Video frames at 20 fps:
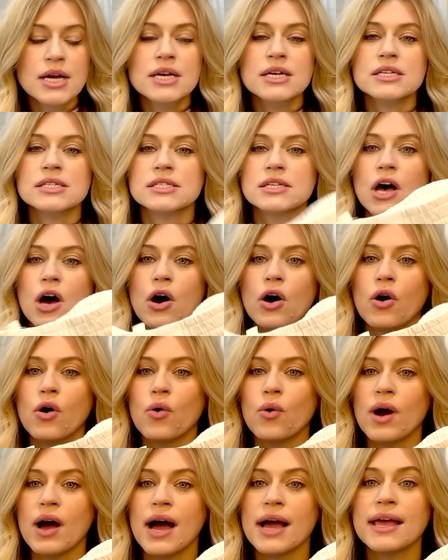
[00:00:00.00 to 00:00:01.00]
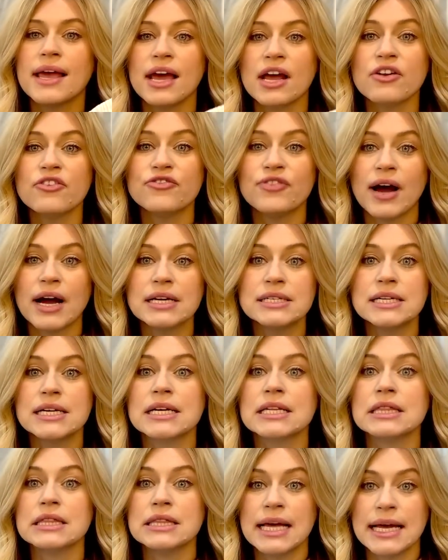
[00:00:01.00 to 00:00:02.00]
So again,
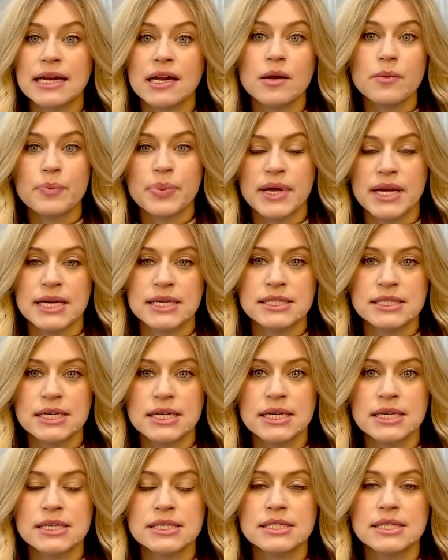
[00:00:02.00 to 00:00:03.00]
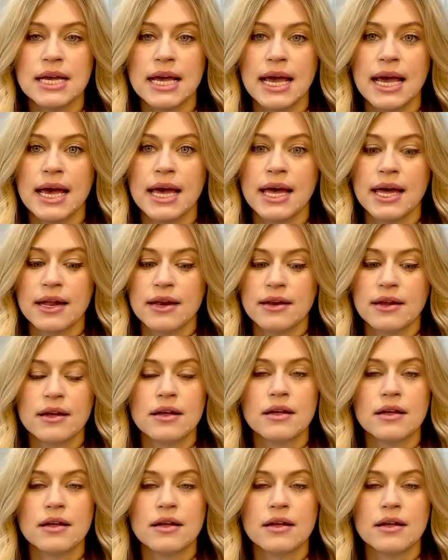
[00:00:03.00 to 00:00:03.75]
finding linen pieces in